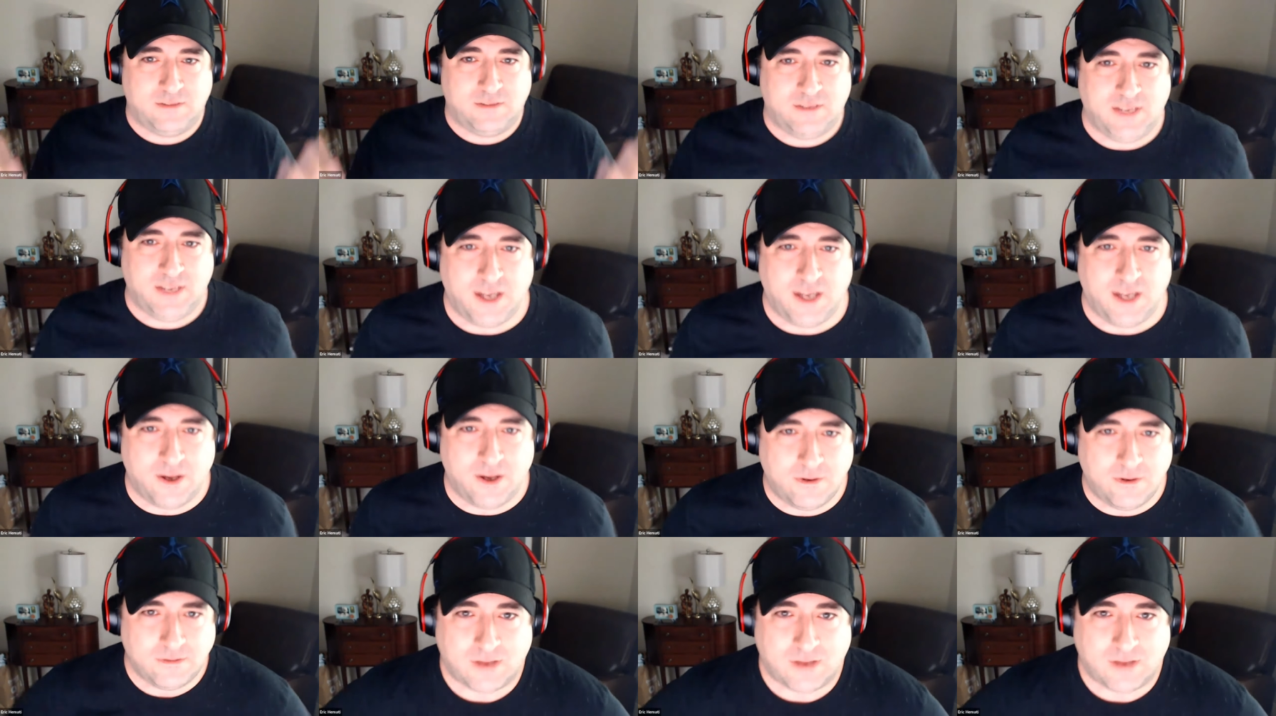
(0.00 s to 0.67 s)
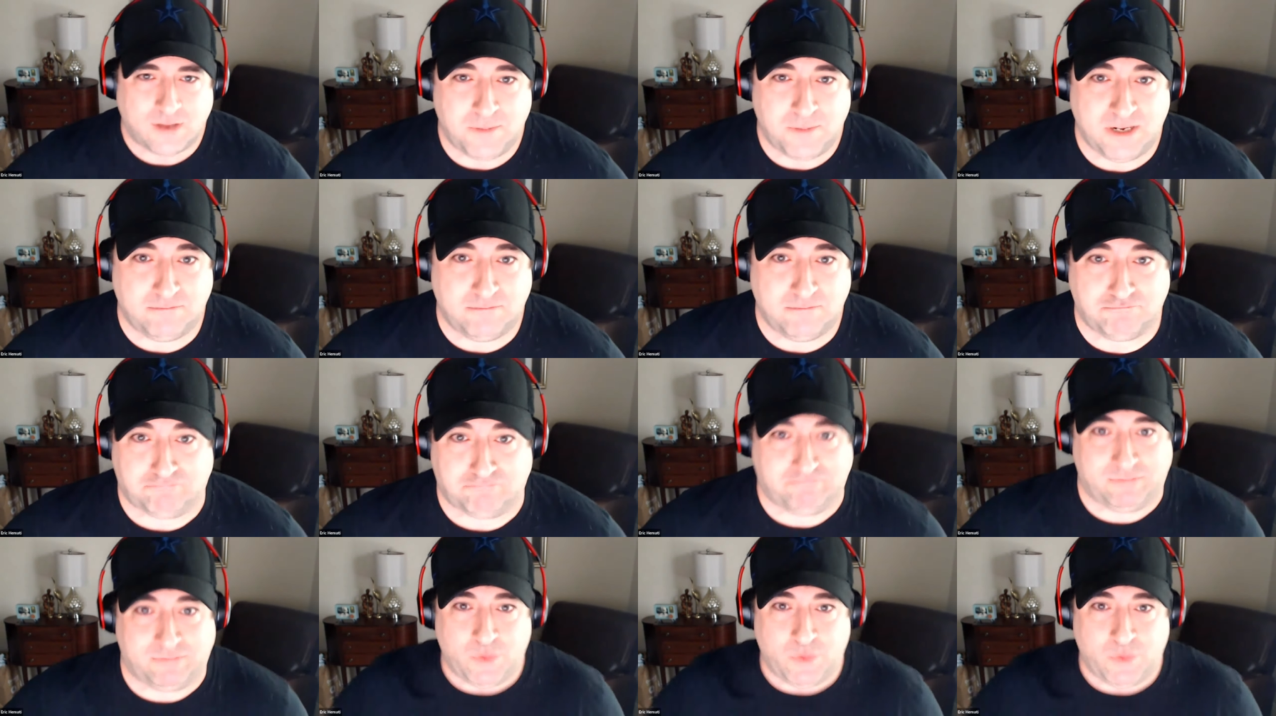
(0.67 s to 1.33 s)
You know, I mean,
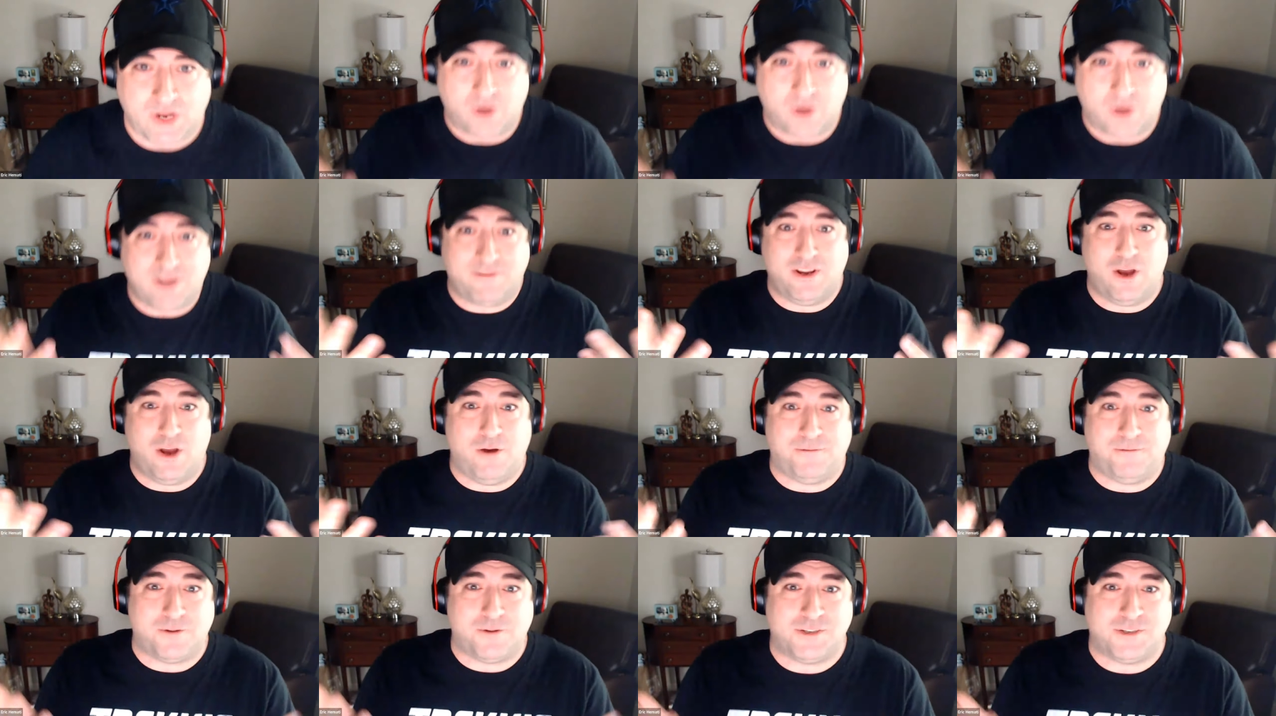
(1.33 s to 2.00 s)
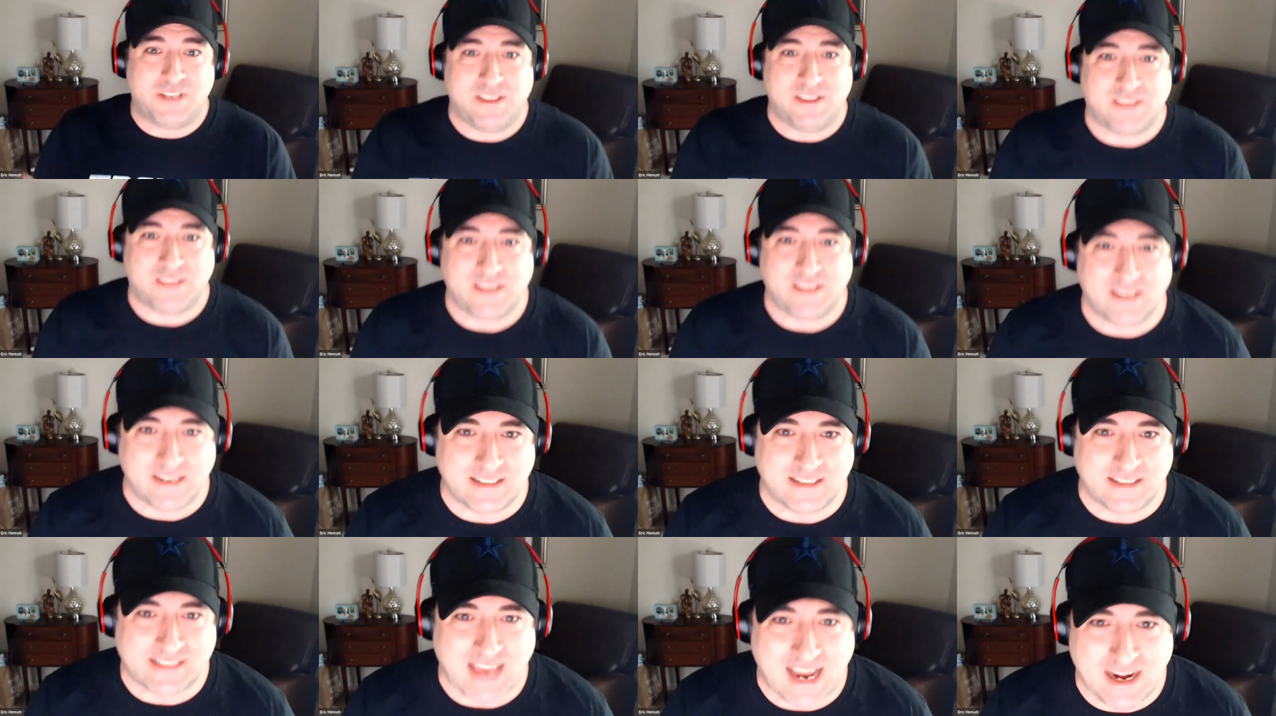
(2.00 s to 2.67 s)
we don't even know if there's anything to
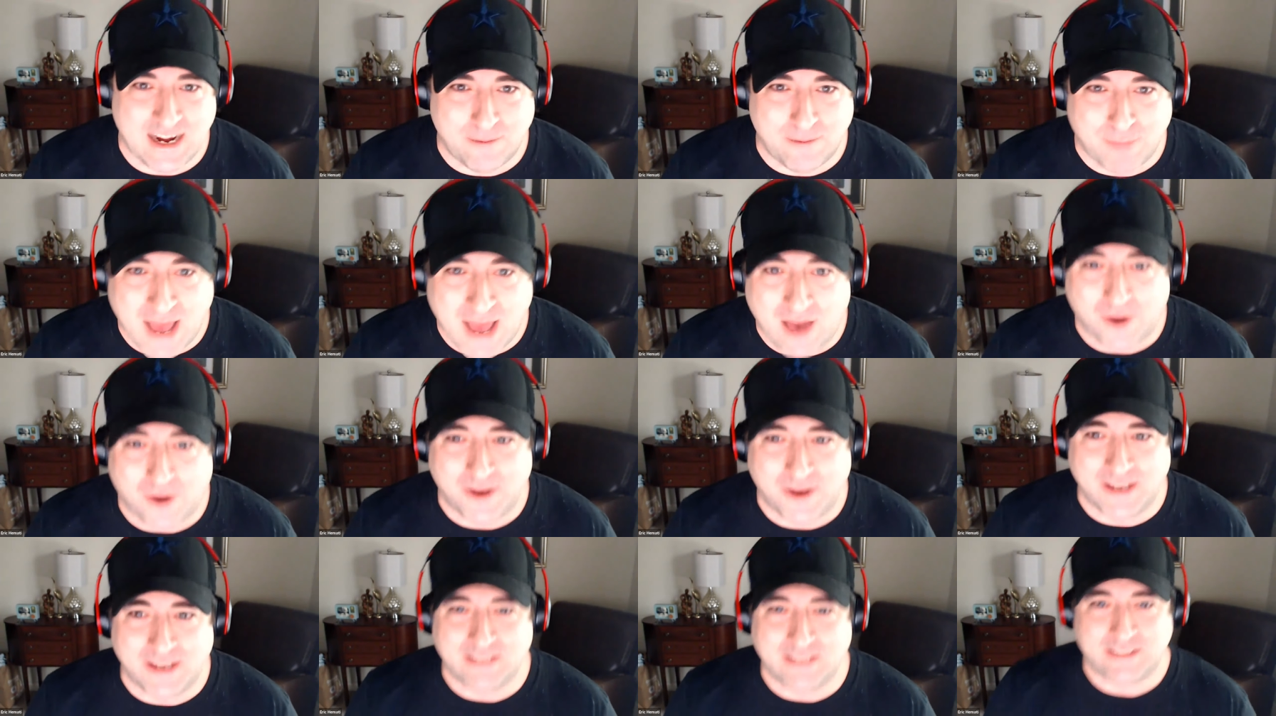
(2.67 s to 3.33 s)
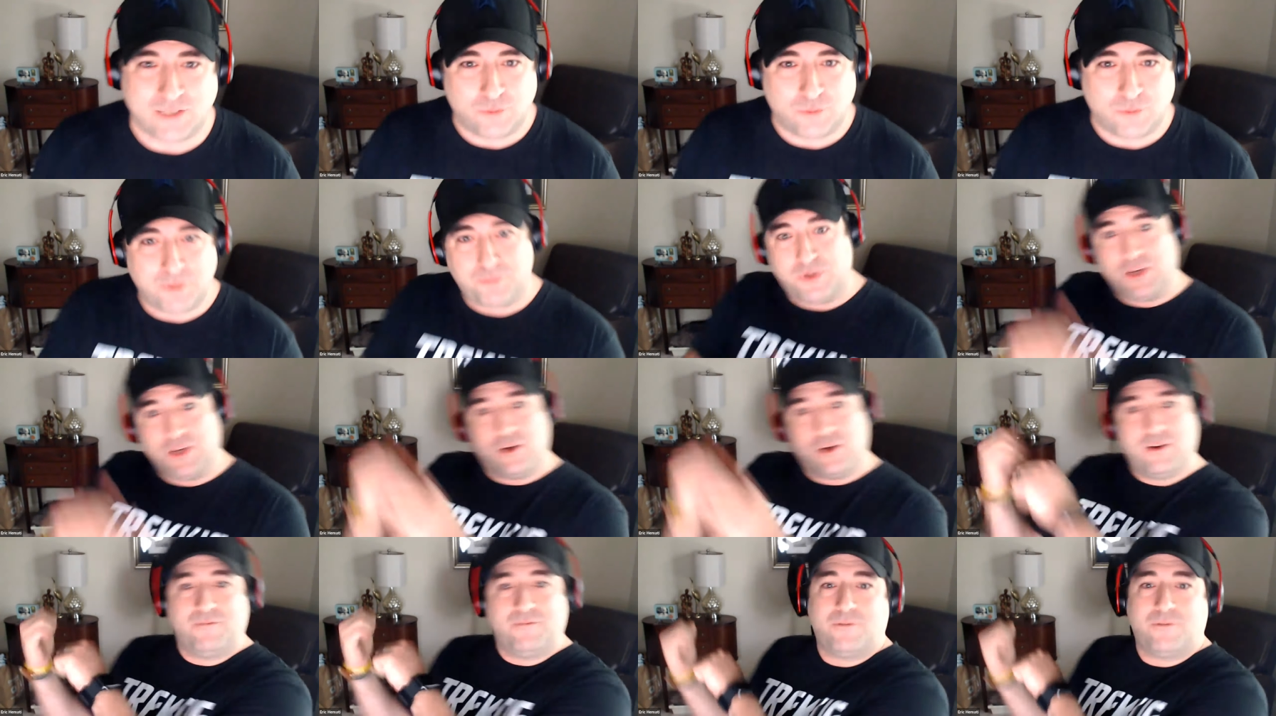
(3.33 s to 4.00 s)
decide about until we
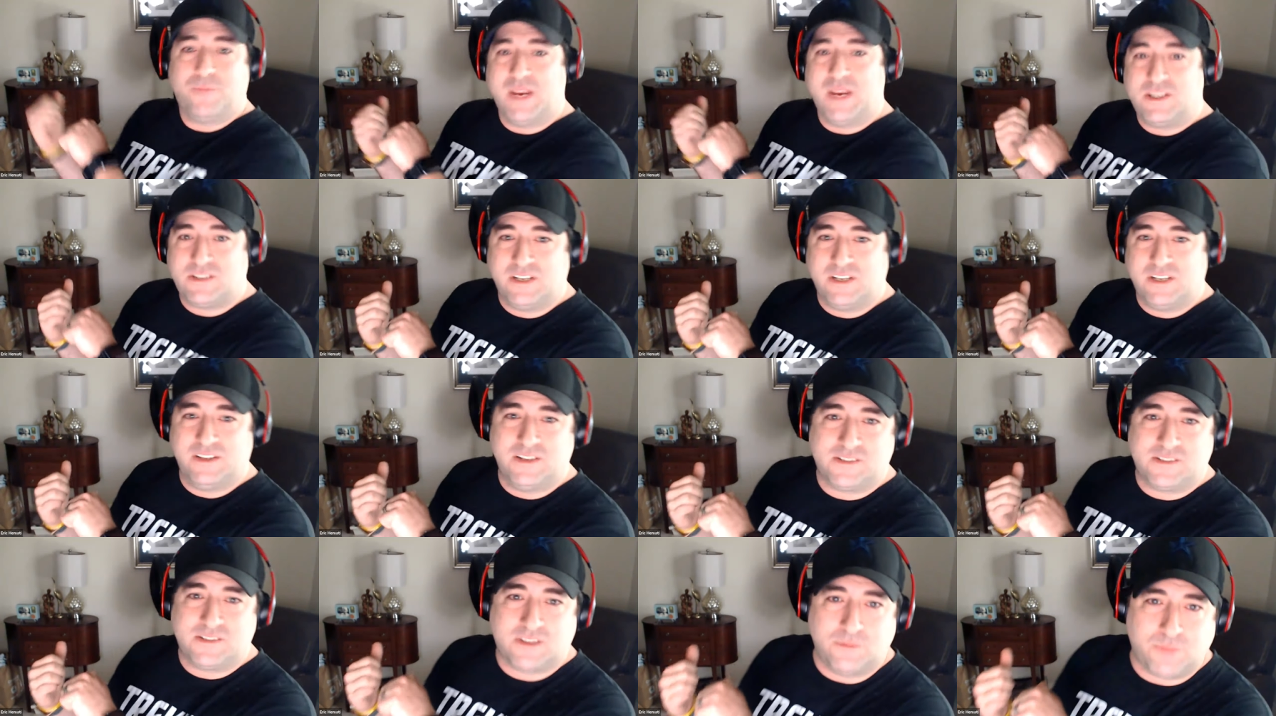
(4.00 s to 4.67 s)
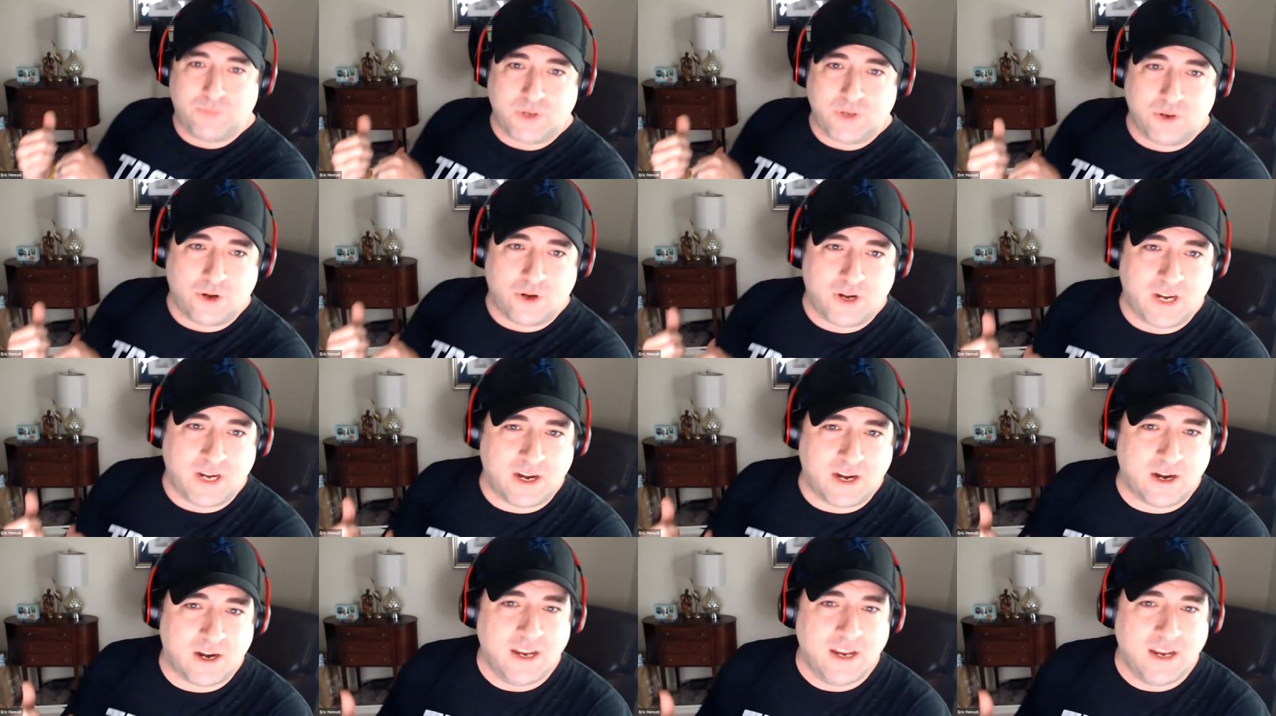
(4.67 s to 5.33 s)
put your information in this computer
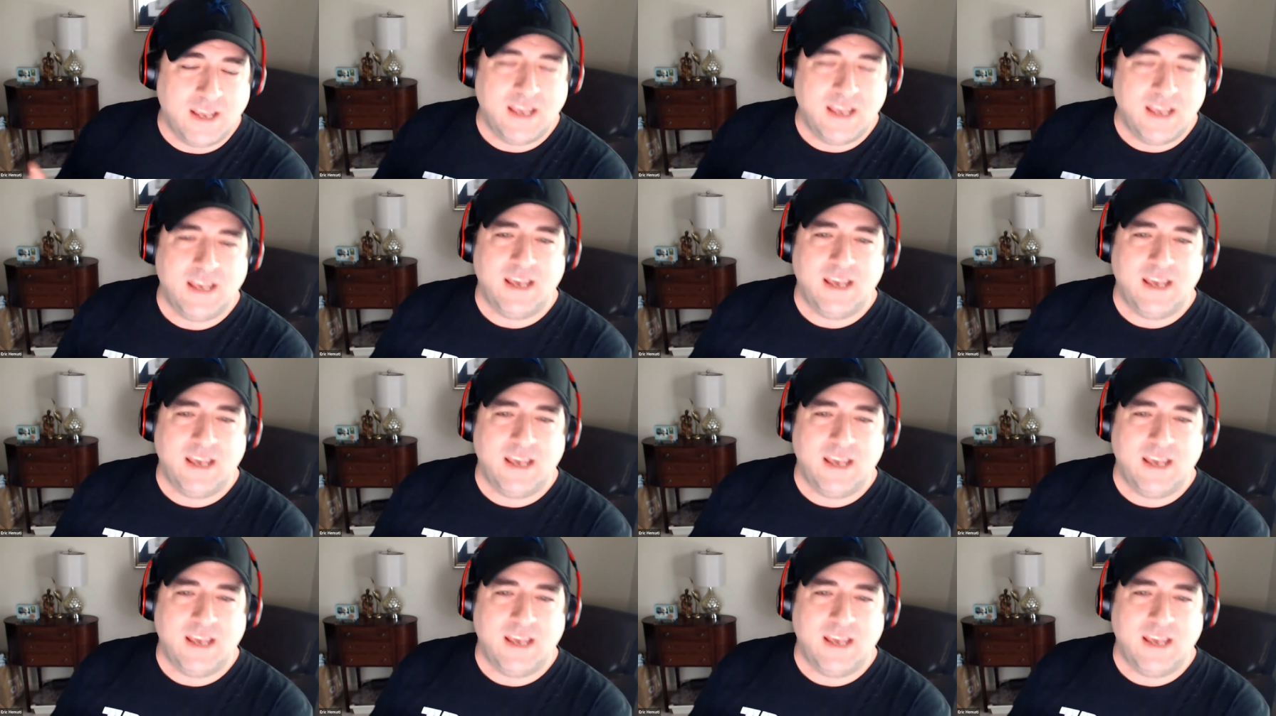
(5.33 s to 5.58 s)
here